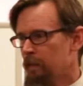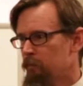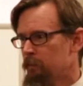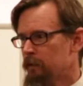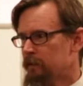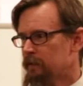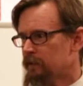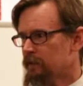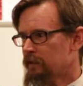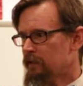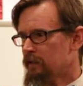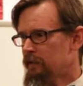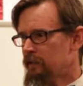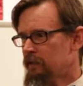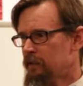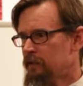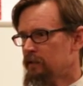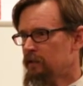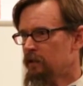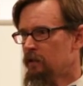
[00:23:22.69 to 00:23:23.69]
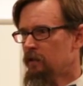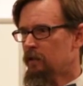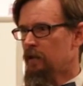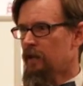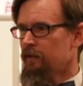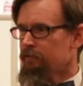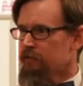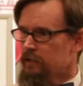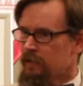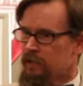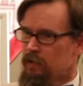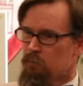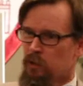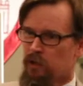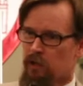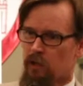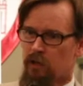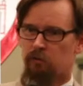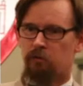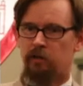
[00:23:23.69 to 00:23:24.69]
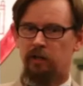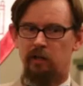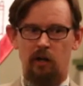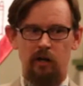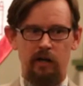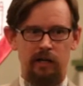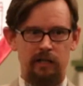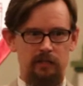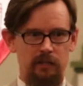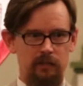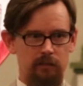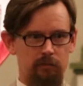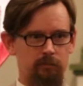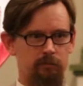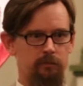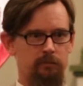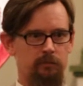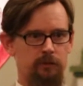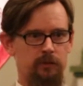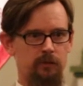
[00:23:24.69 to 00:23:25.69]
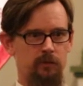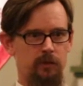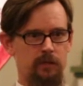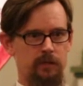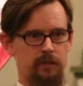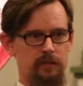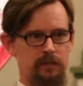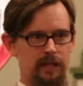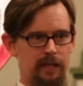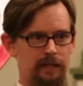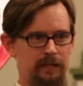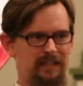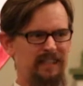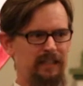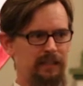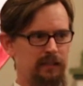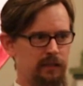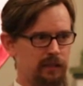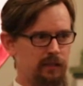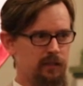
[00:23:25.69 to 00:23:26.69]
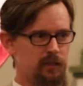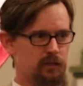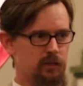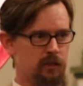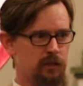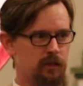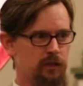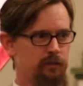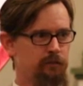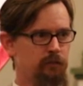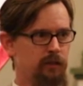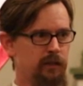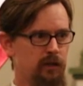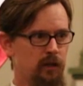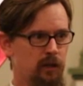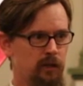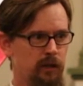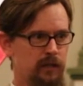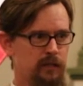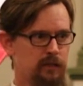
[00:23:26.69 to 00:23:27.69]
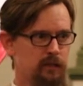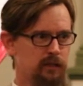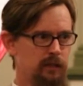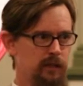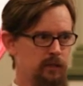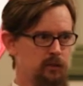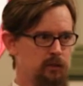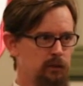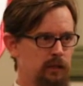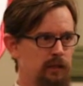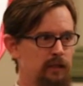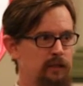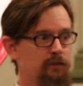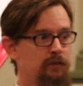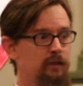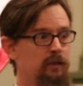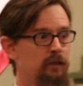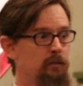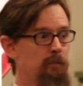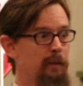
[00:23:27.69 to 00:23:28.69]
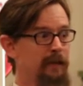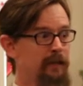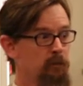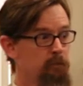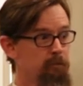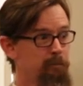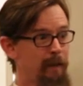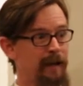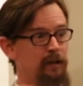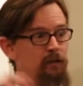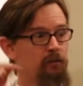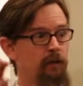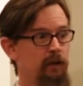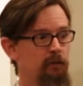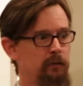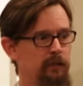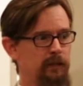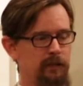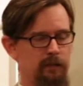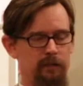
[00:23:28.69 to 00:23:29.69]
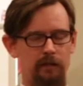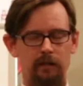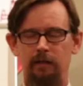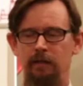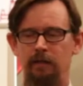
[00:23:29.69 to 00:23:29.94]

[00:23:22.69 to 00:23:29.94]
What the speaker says: But in our everyday, we call it reincarnation. So there's this idea asserted of reincarnation, that you live and then you make it back around again.